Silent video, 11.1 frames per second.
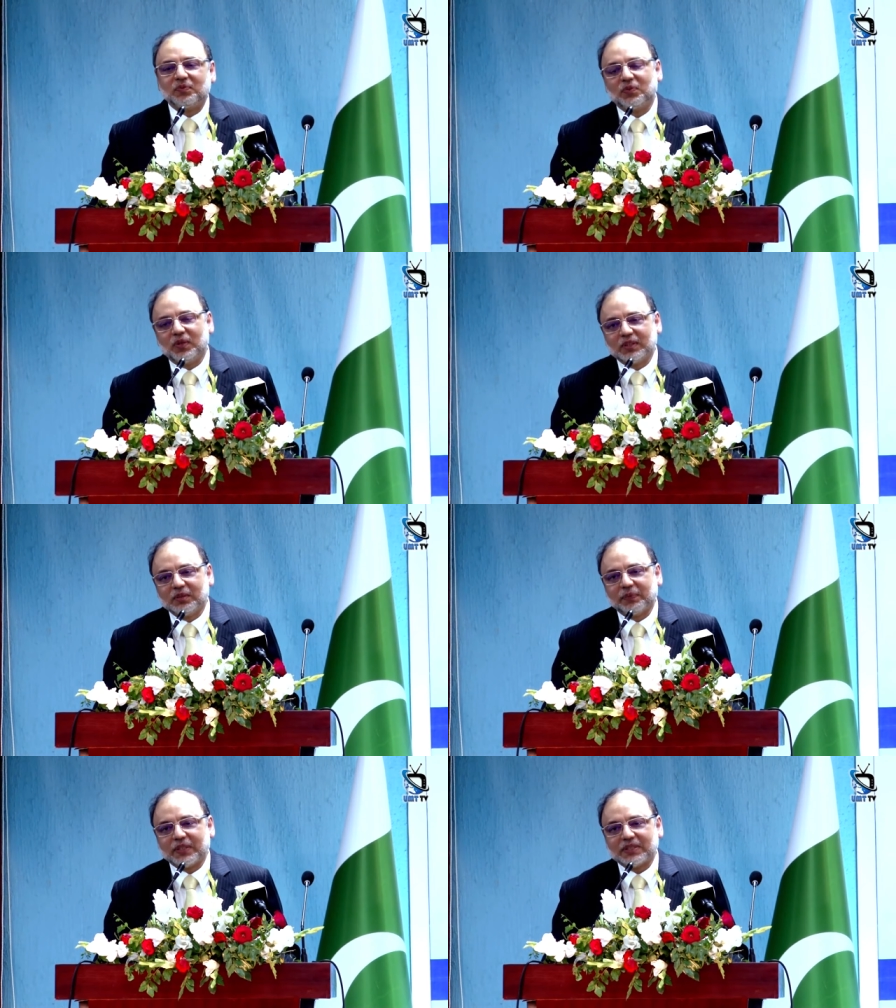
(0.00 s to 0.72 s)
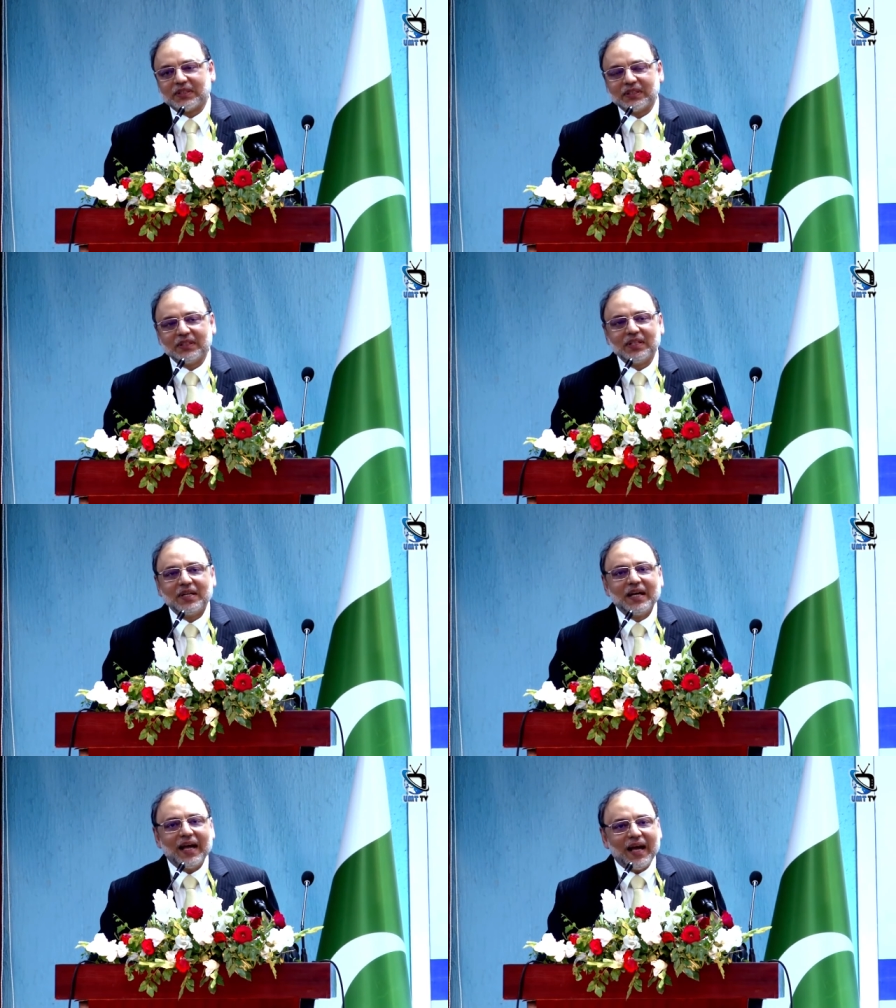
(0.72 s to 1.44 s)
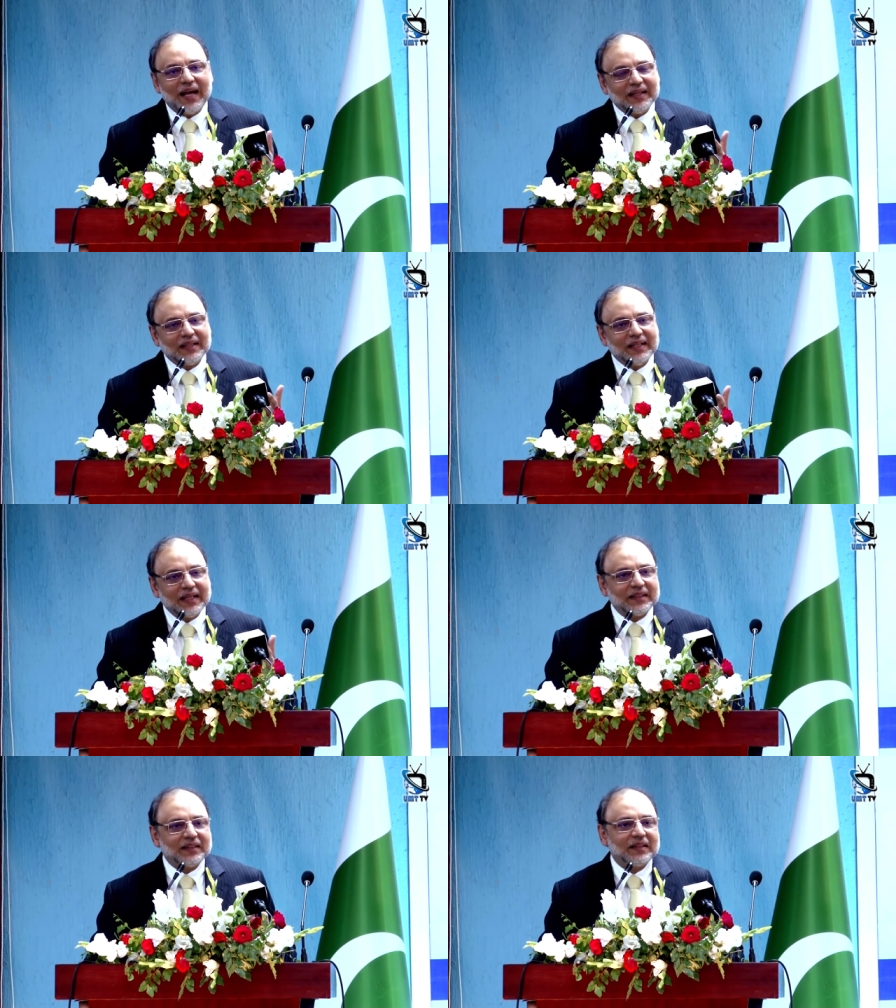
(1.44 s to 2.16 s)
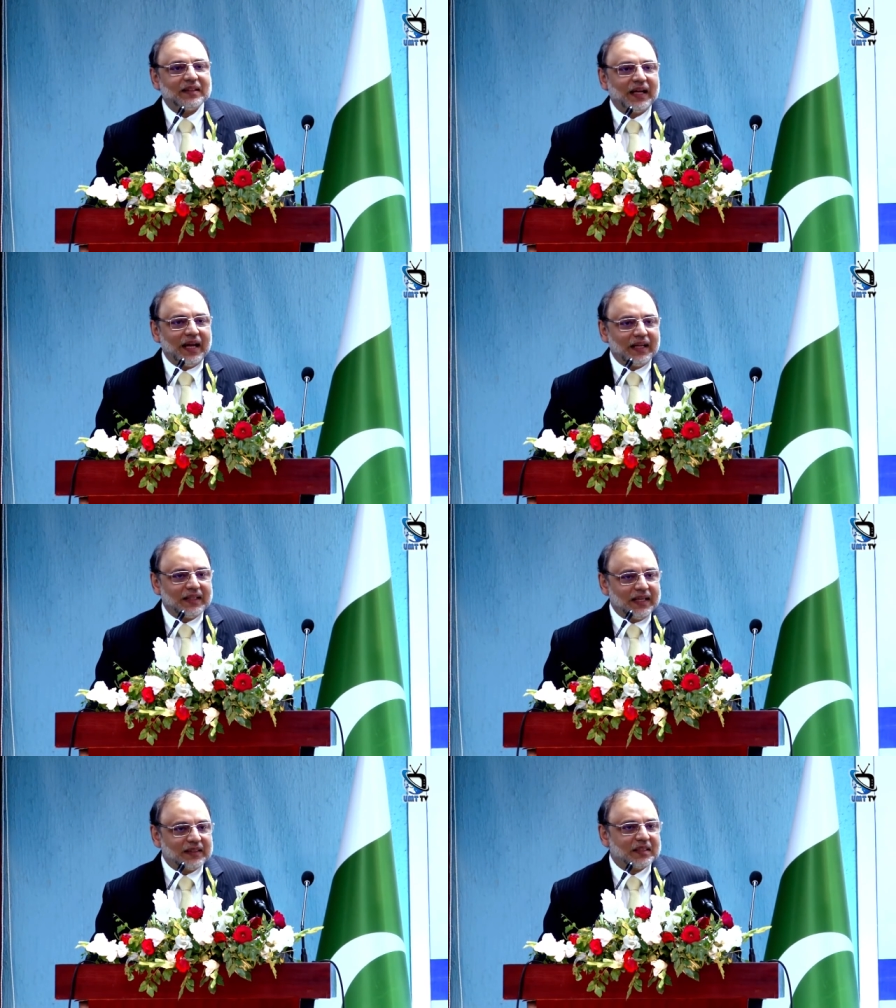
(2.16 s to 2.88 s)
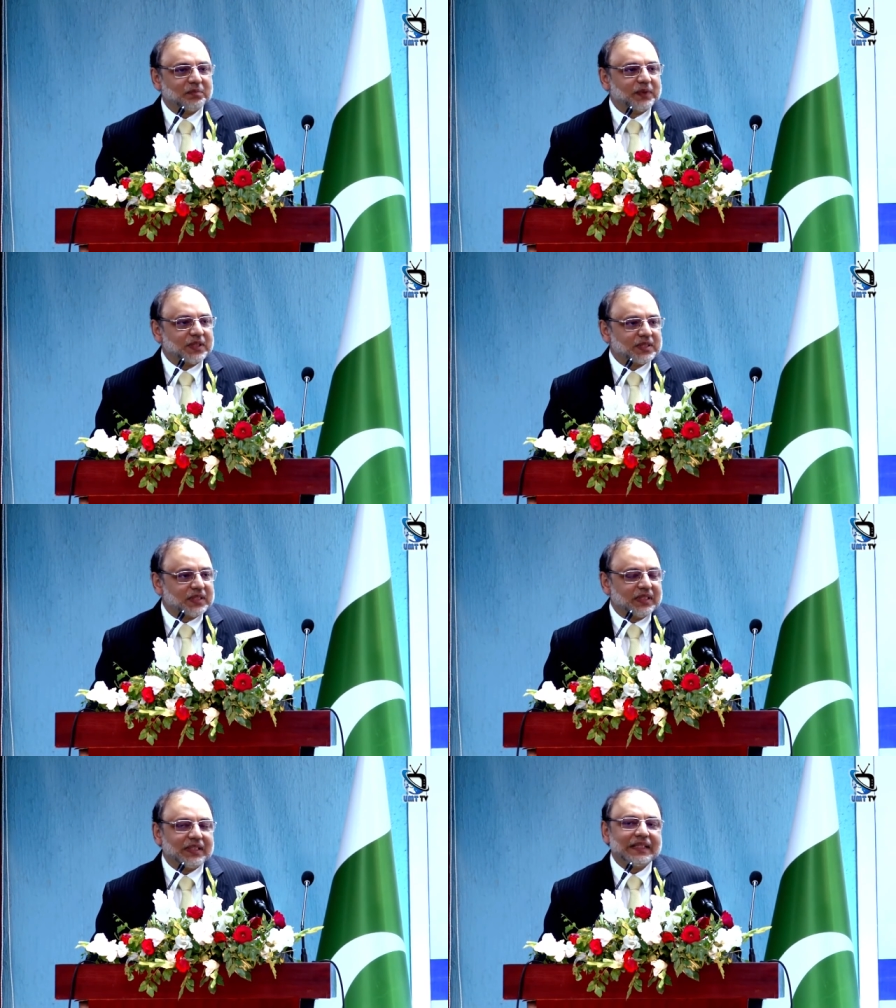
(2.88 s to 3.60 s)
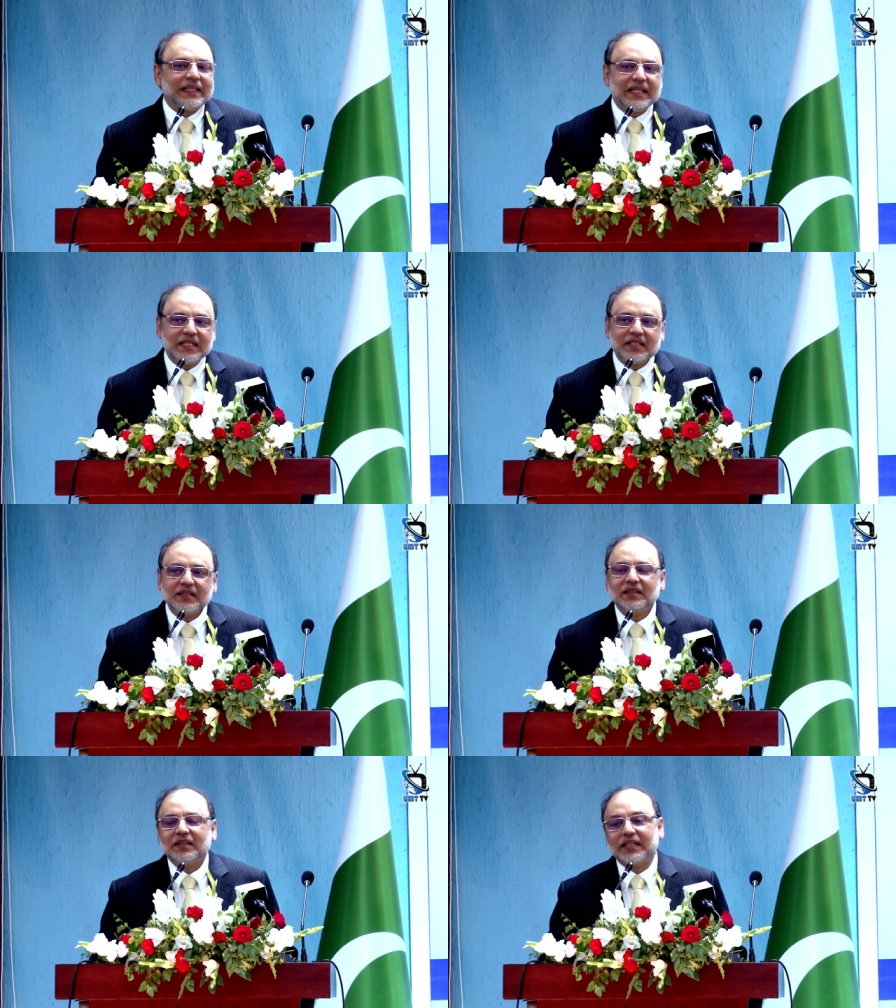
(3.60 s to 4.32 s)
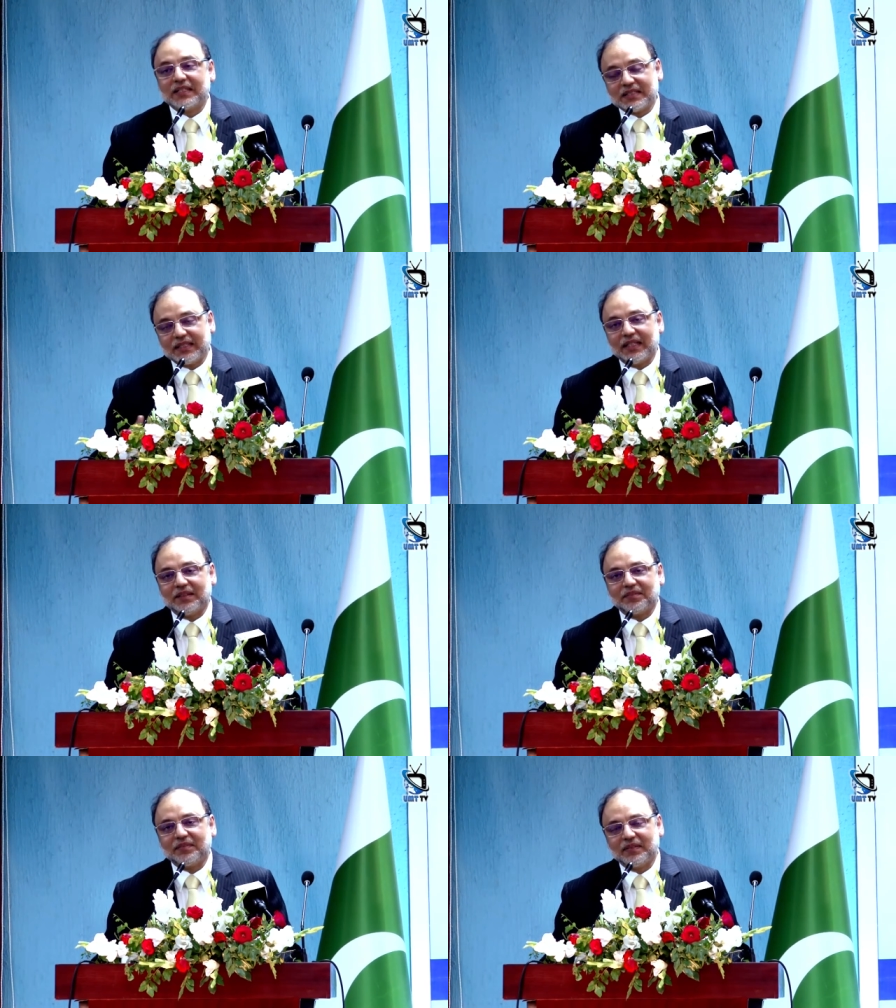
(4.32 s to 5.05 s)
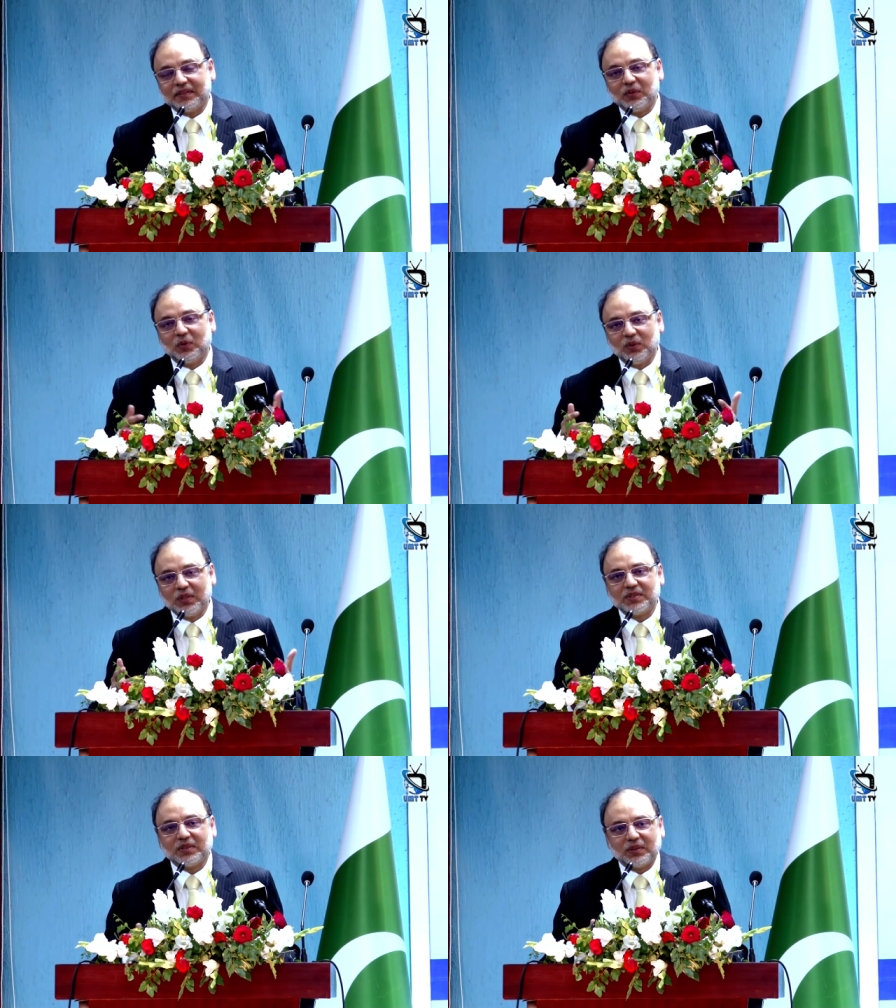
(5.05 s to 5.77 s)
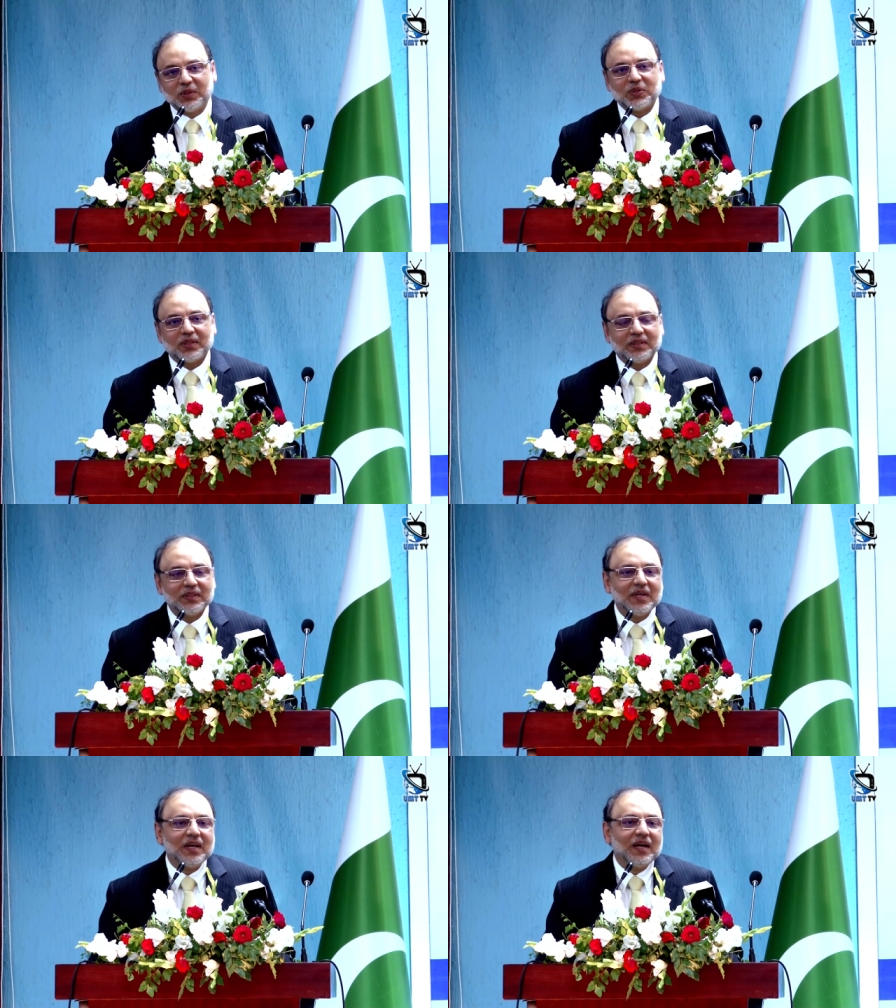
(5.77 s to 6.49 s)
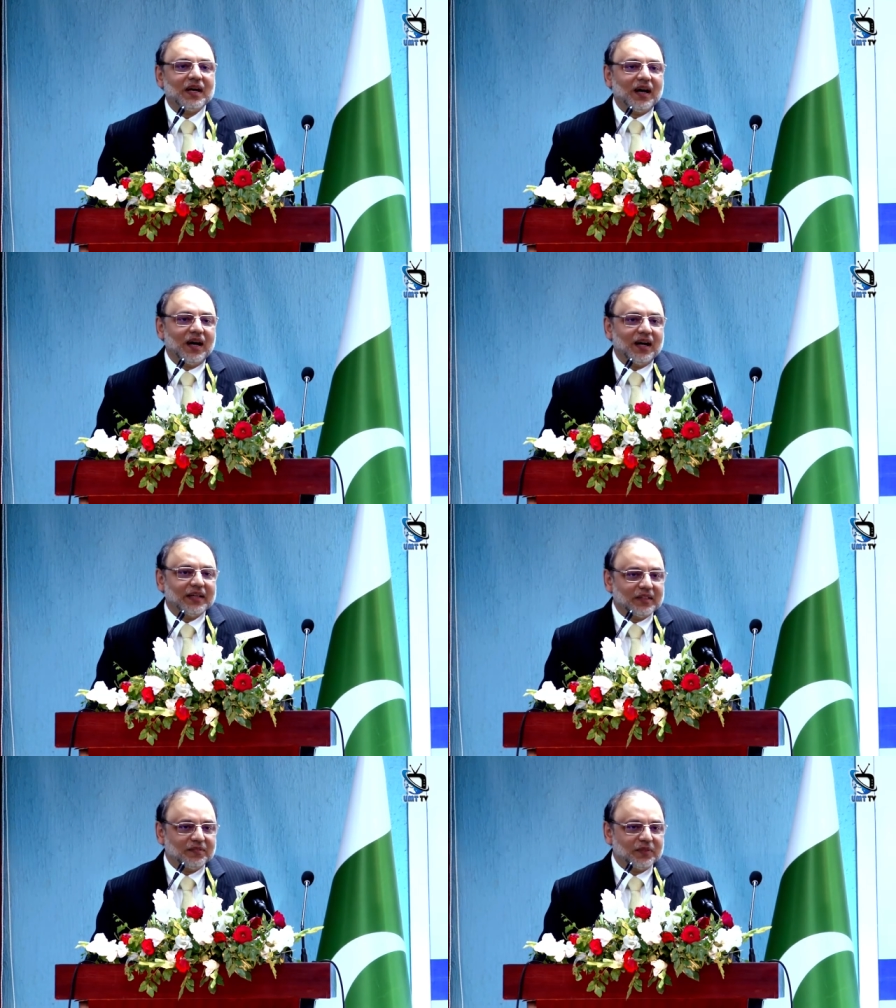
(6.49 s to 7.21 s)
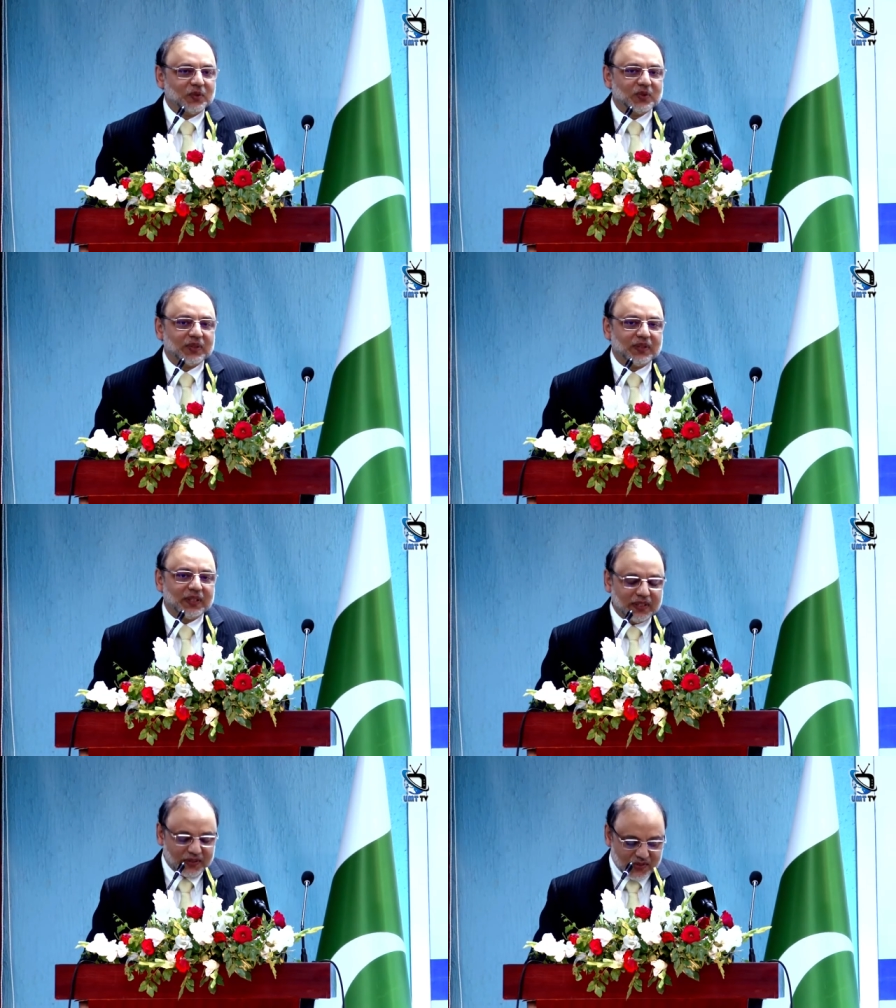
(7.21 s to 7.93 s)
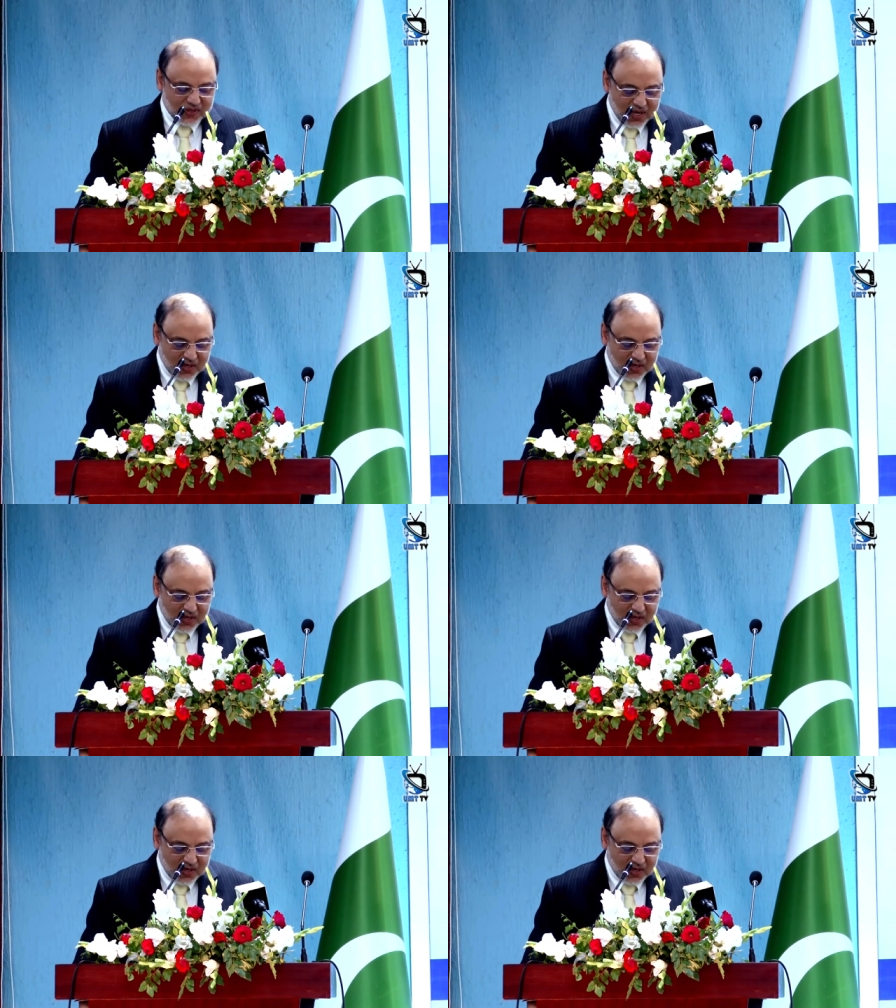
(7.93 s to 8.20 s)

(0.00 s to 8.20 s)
for the person and let let the person lead itself, the whole institution, uh, in future years.